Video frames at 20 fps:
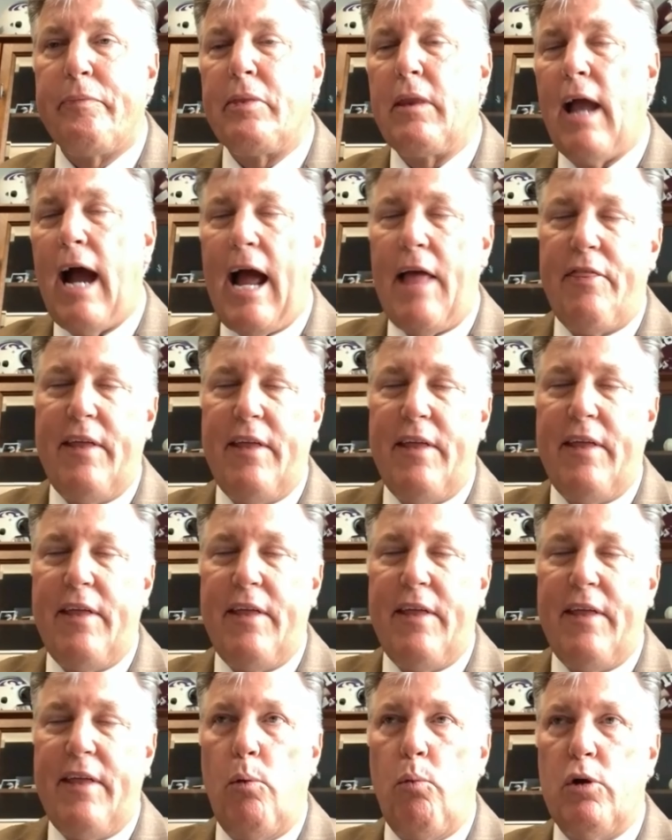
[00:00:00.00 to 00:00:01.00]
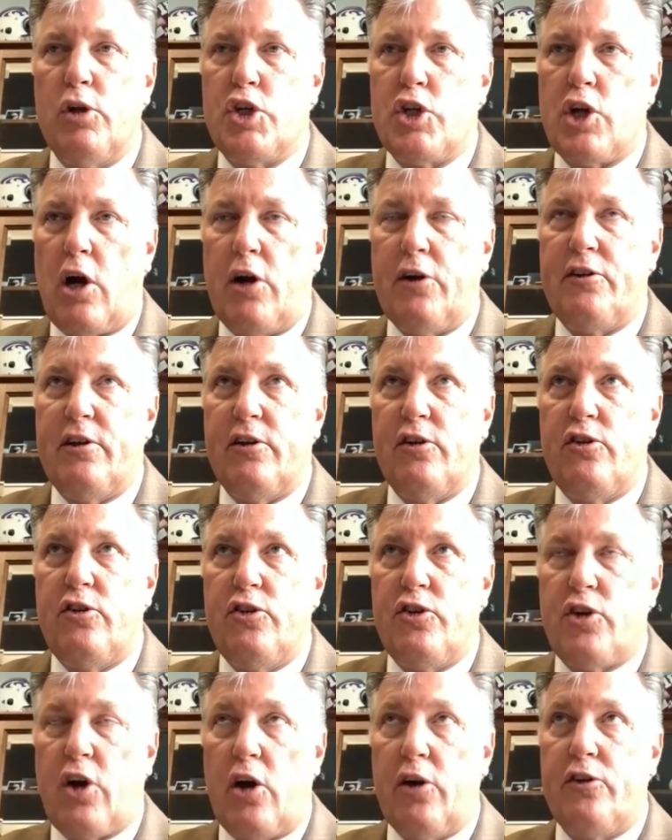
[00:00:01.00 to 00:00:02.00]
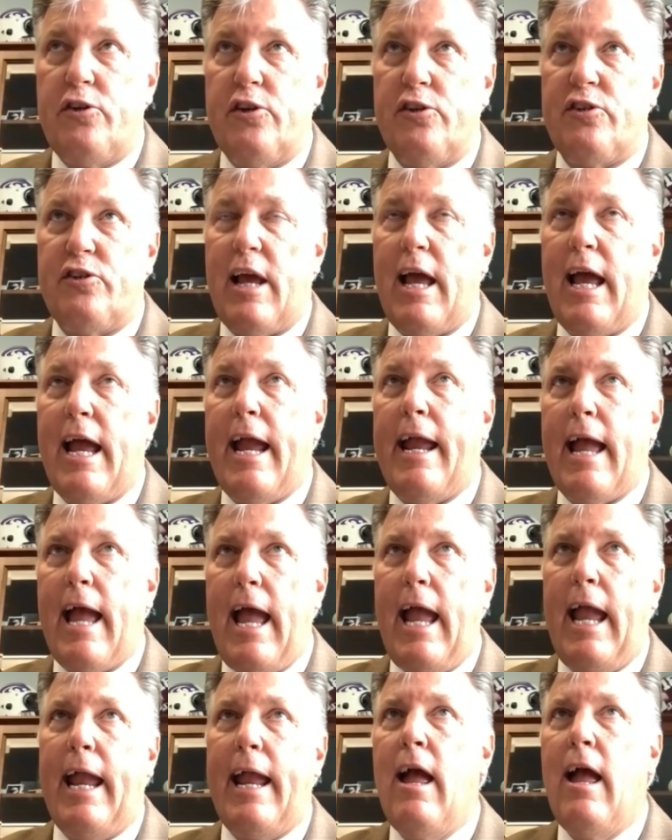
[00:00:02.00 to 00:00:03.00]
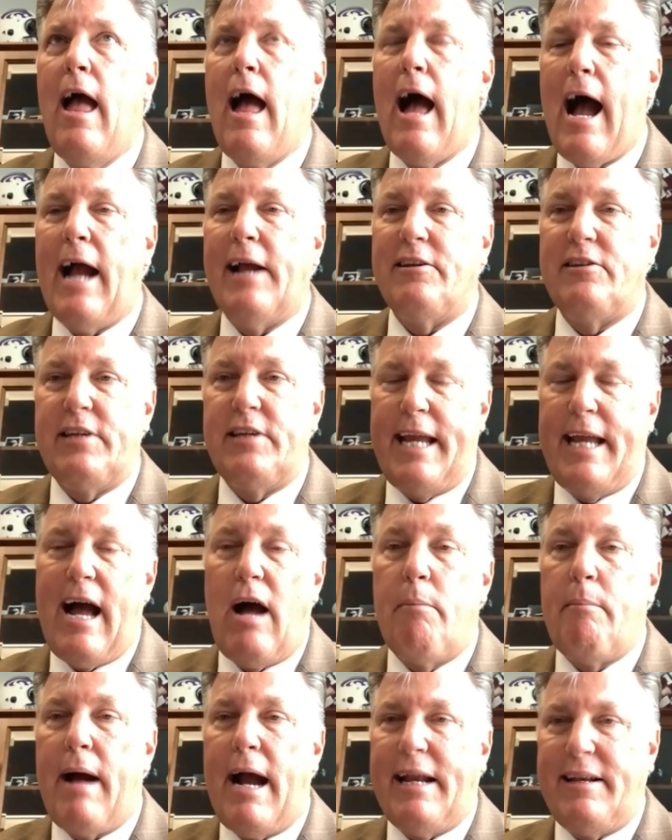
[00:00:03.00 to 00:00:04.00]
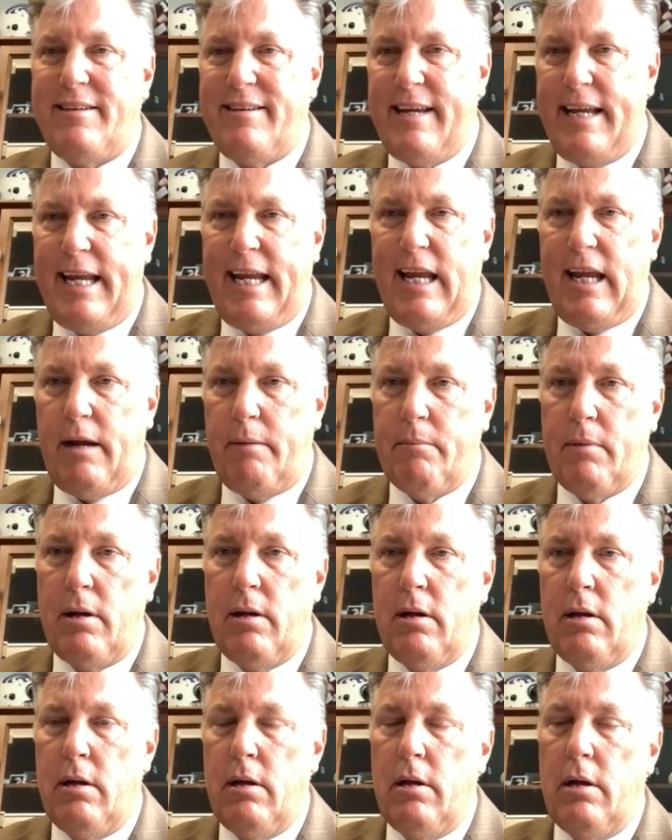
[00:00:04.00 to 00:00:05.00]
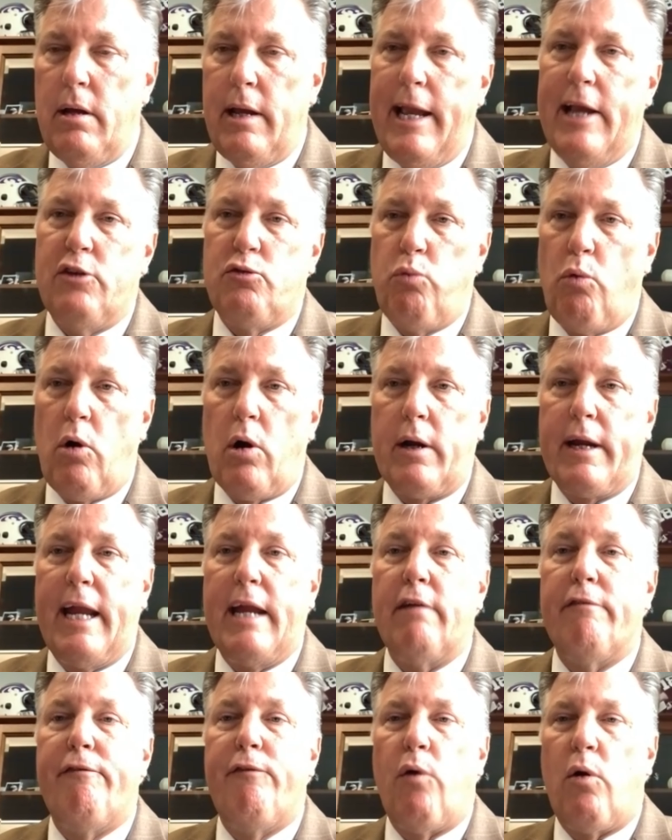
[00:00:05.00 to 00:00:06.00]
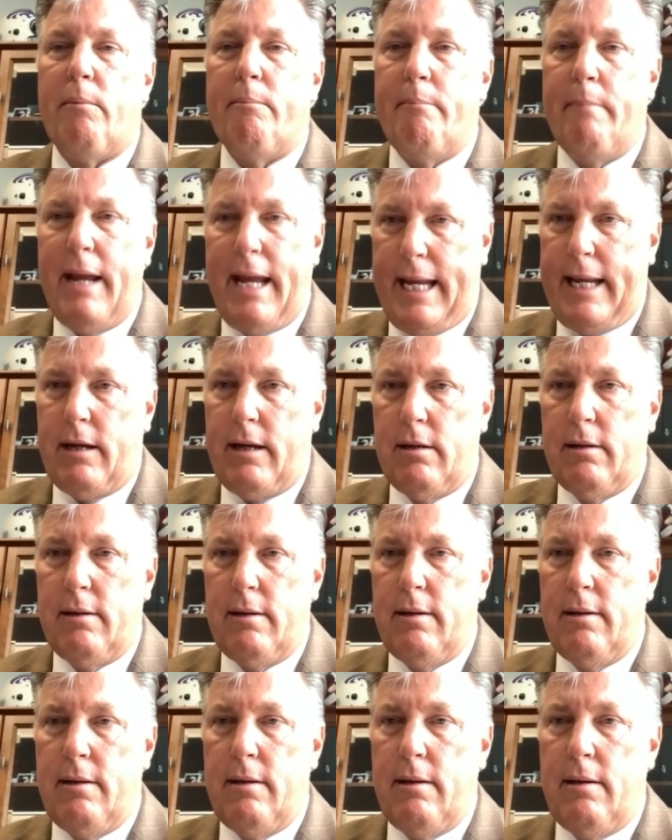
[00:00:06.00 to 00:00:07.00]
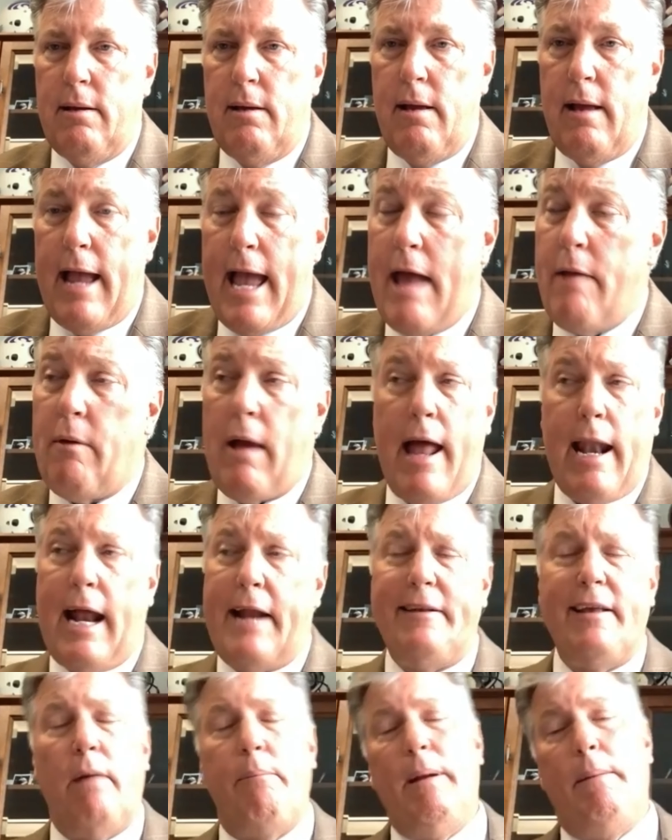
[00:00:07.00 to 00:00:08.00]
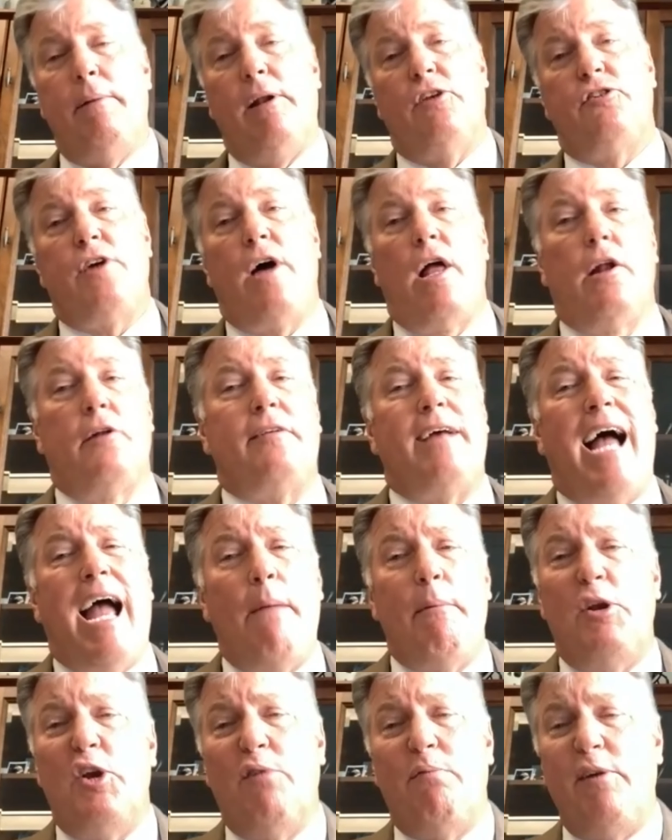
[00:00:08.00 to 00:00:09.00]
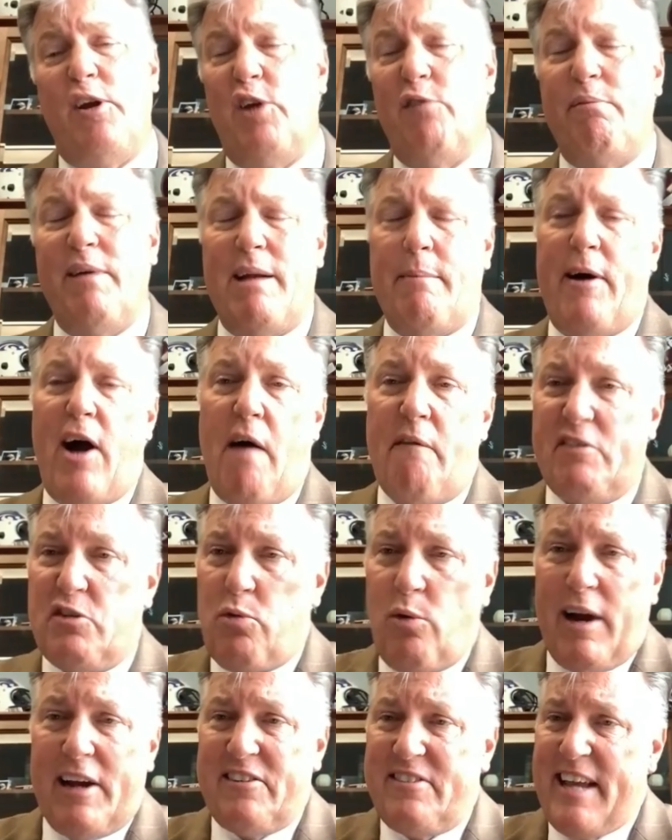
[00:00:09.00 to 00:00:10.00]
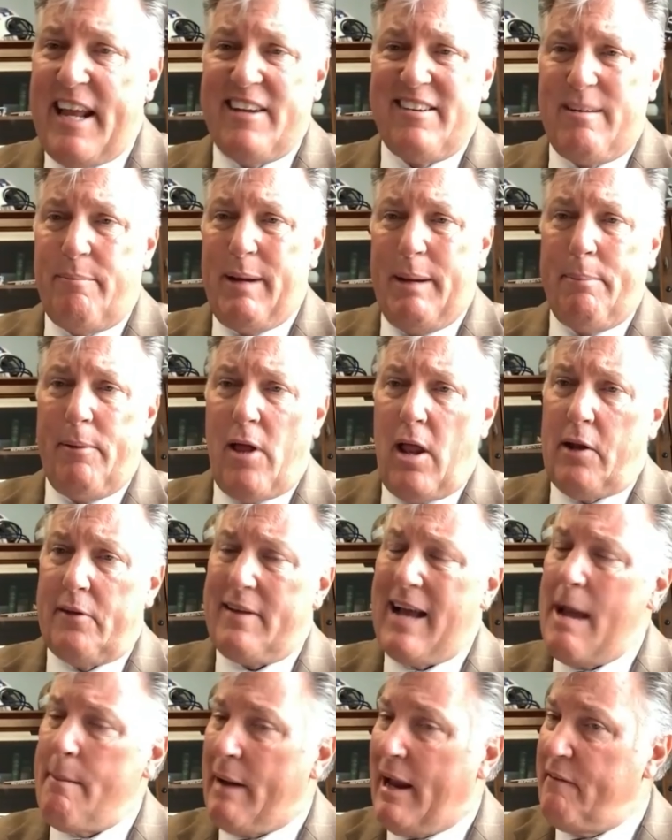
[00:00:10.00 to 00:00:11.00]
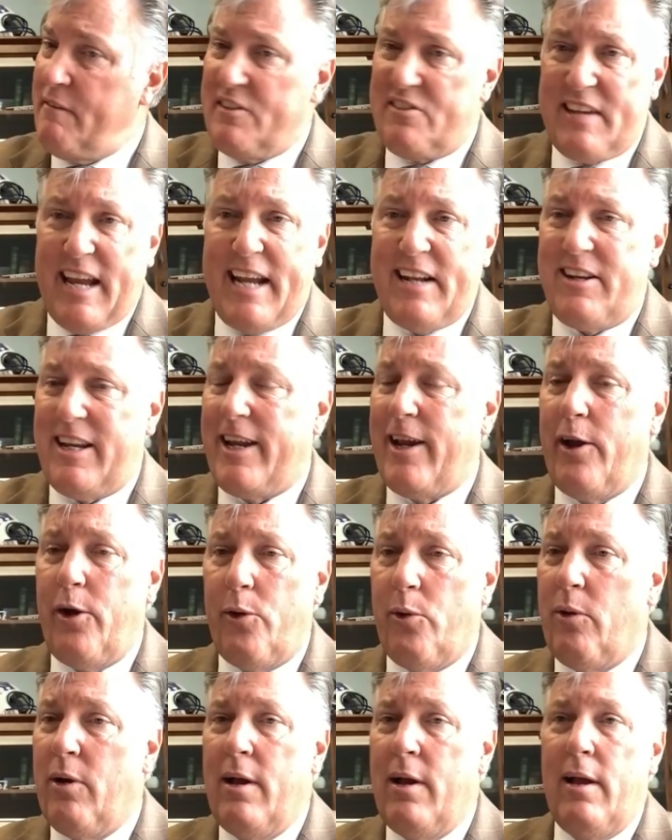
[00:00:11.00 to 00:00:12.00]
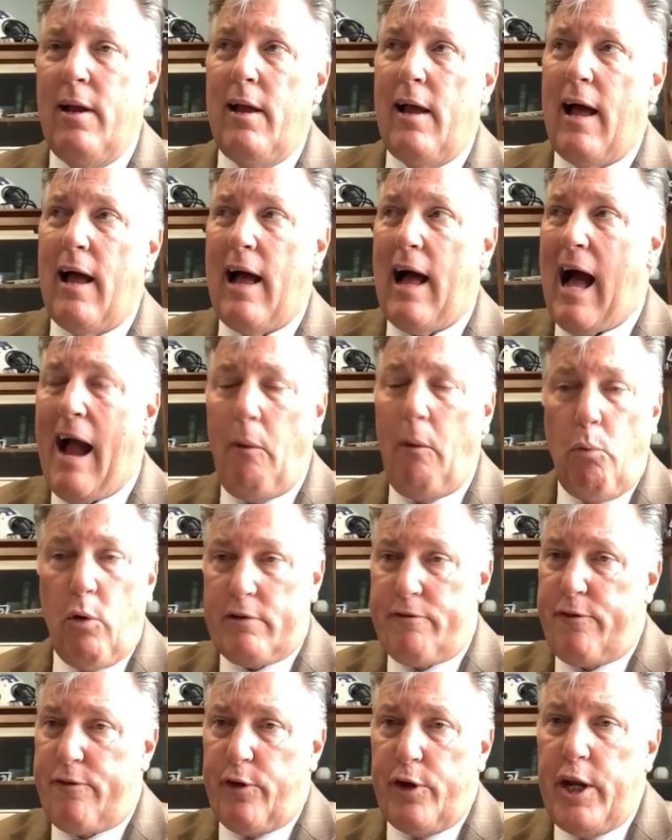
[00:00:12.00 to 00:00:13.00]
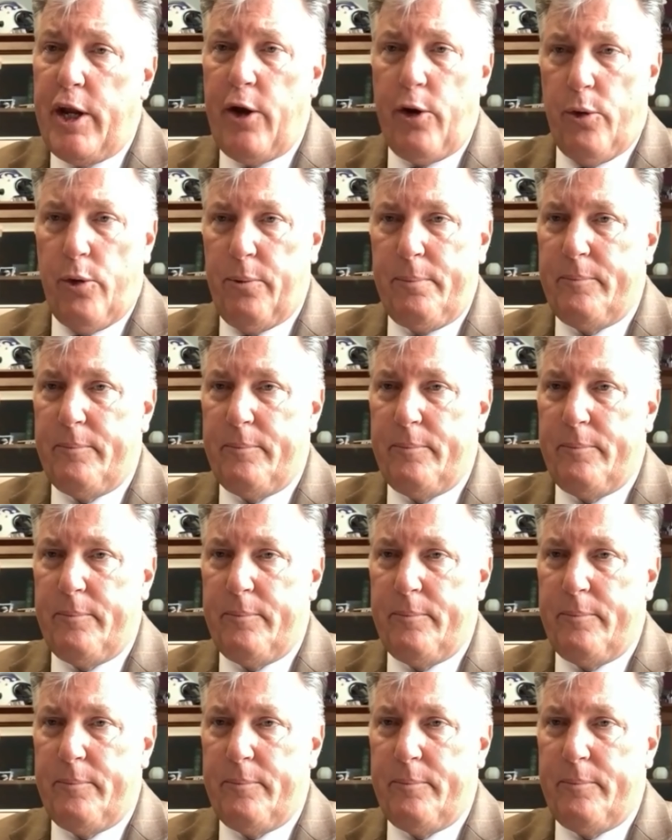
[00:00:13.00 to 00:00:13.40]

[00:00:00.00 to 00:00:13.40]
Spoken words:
I think people would start to say, hey, I see how my team is working for me. And I tell people this all the time, and you've been in my office where I say this to people all the time. I even say it to you. I work for you.